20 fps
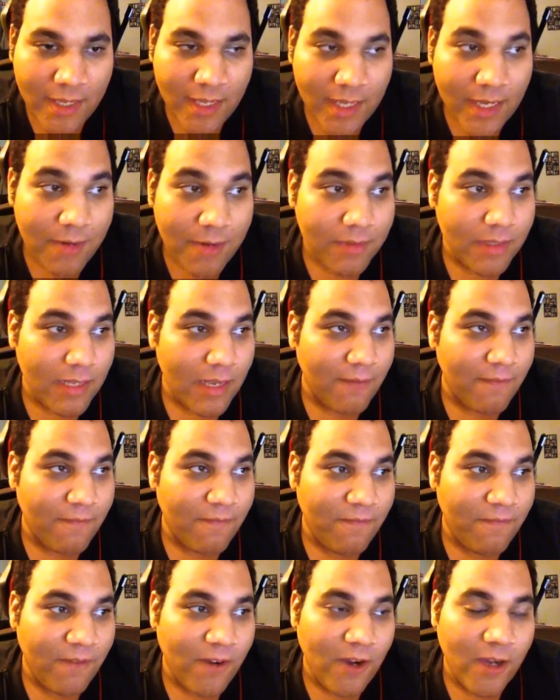And I was like,
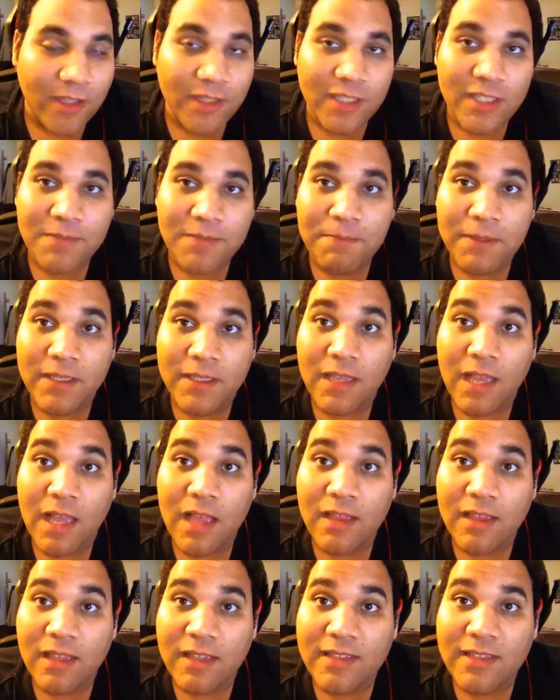fuck, this piece.
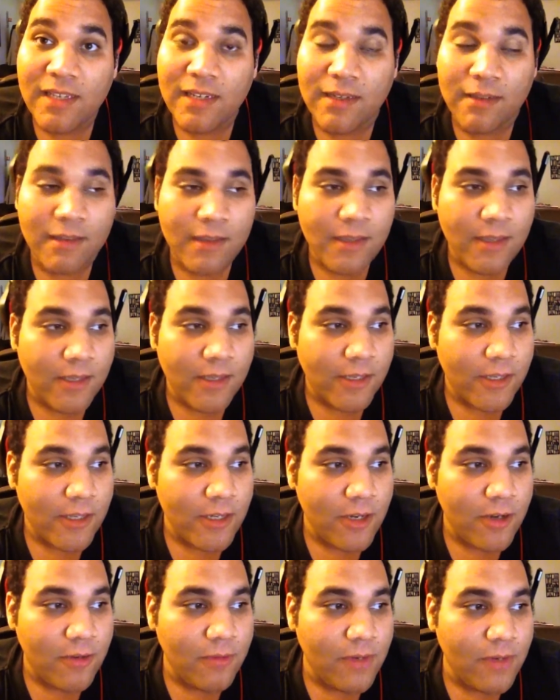I said, you
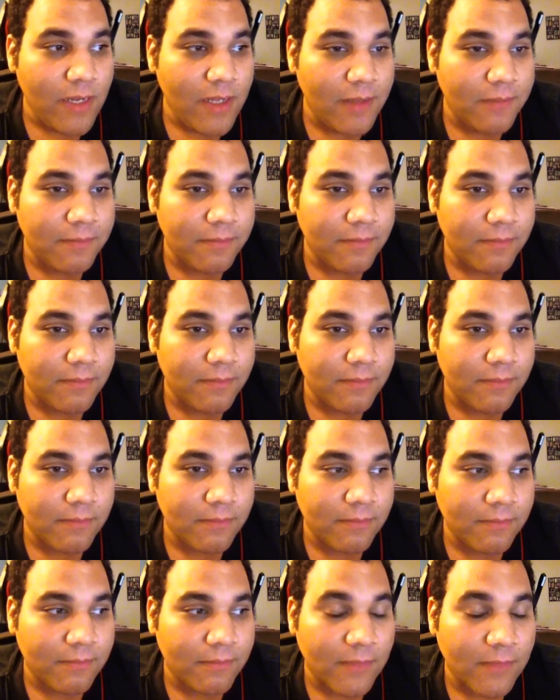know what?
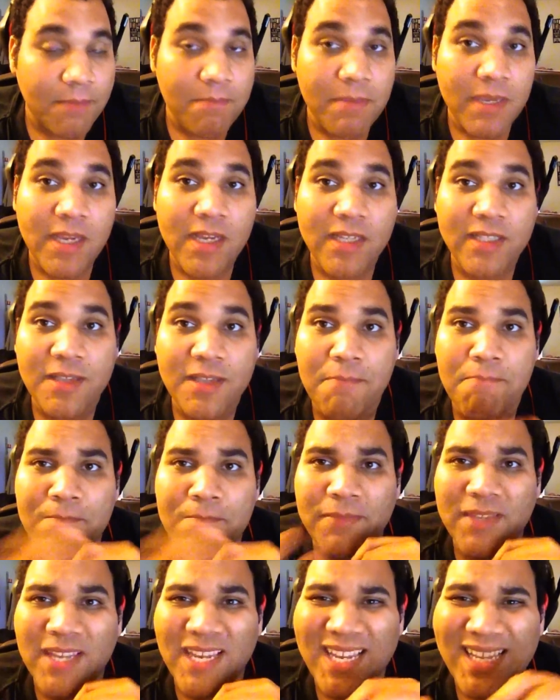Because
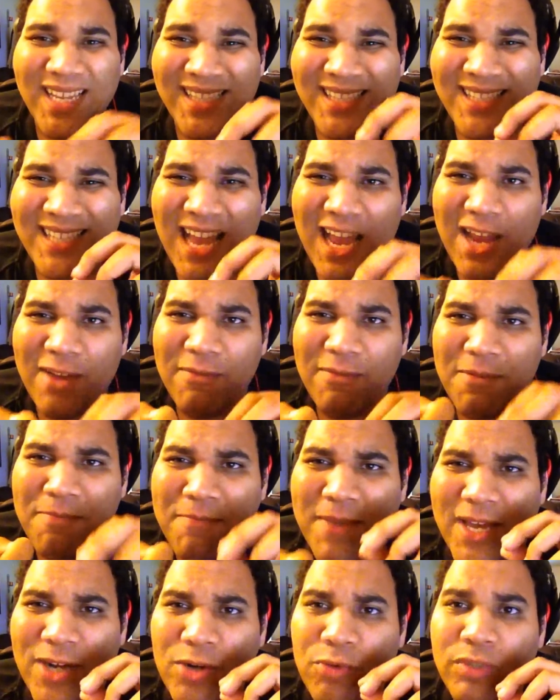the inside, the
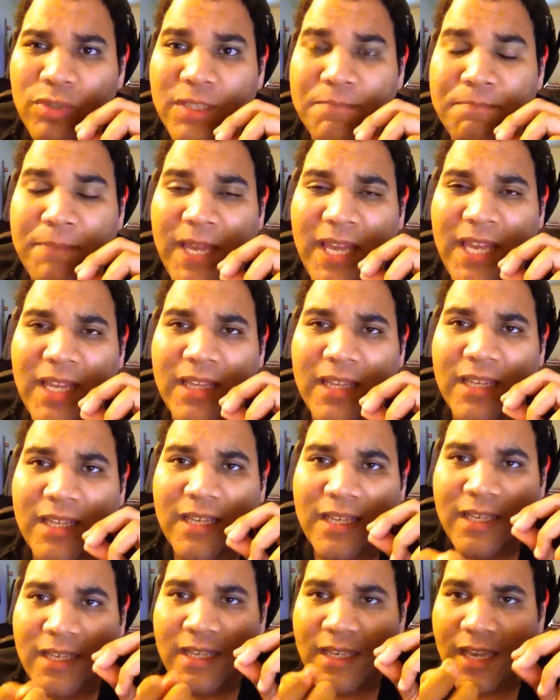metal was bent.
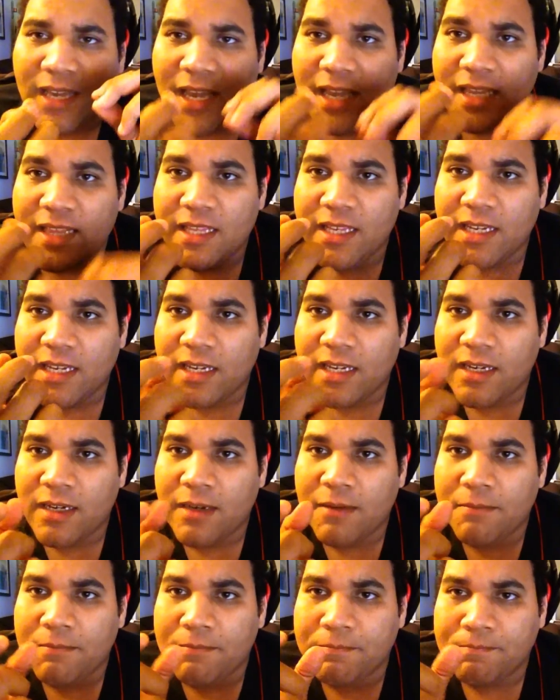And
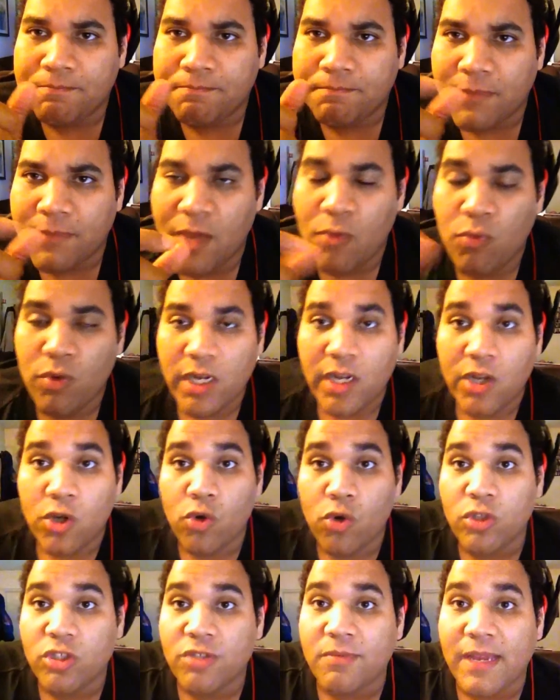it wouldn't
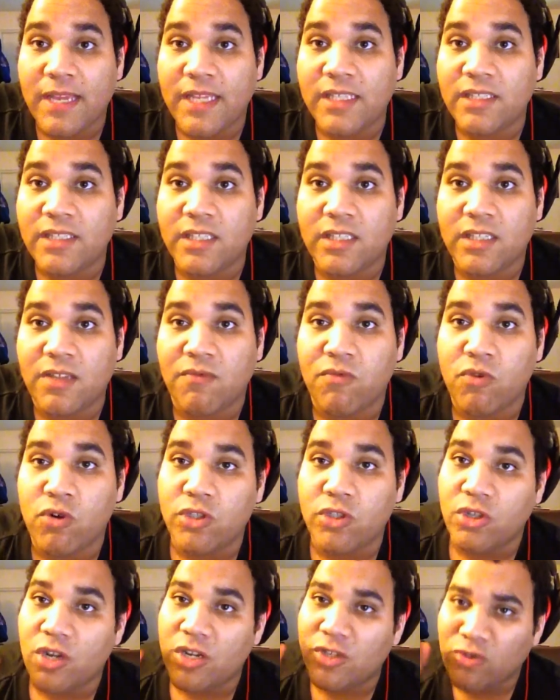go into my
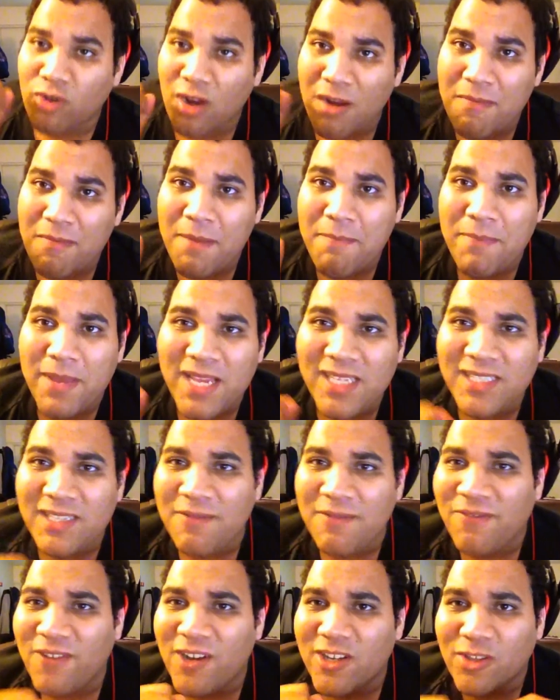N64. So I tried my best.
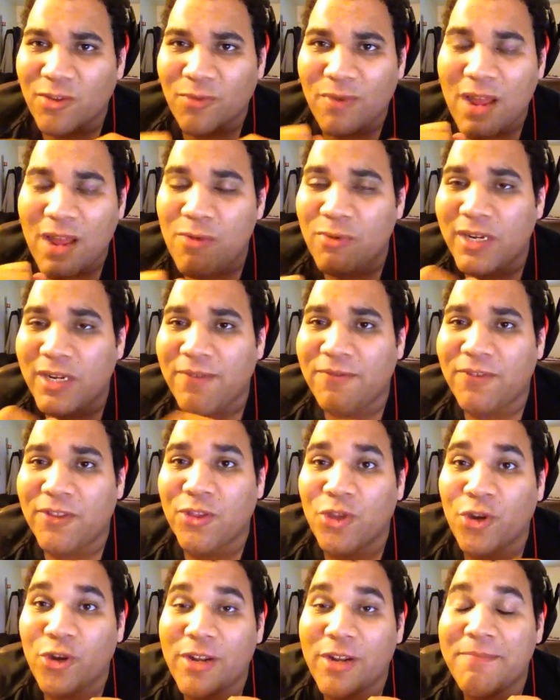I fucked around with it for
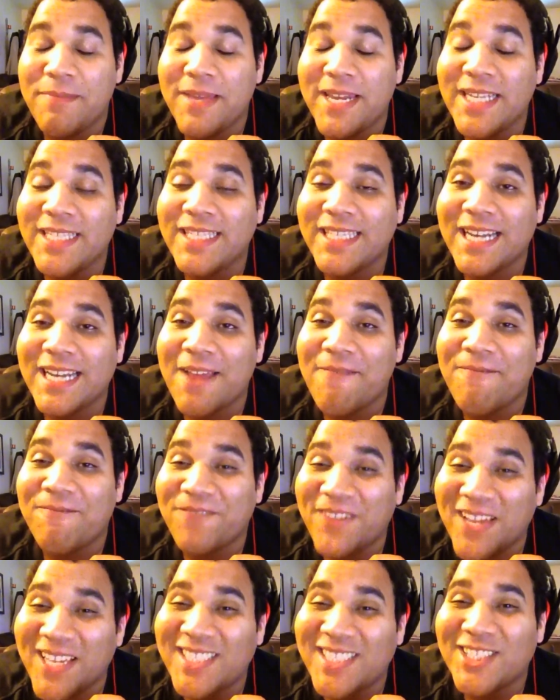30 minutes and I
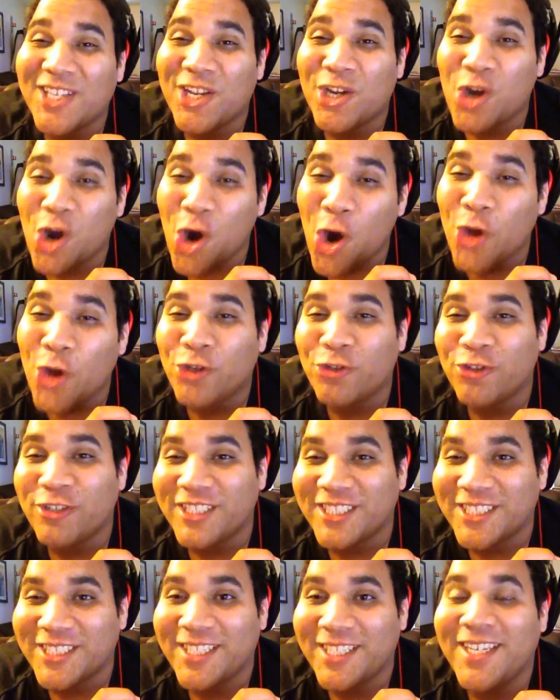fixed the
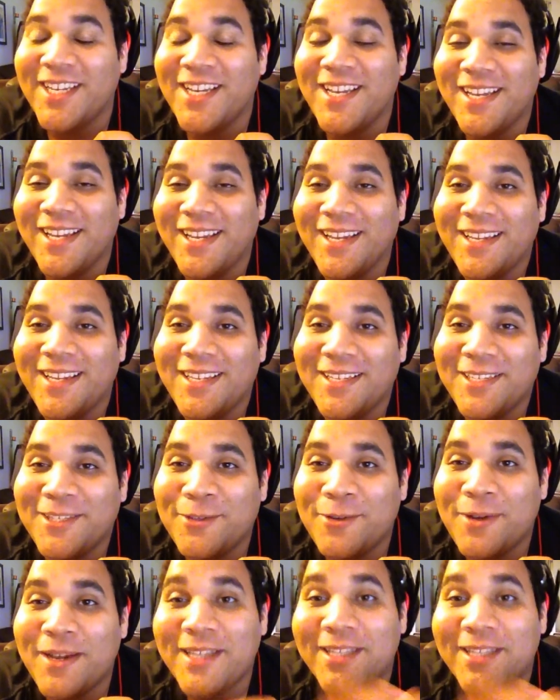cartridge. So I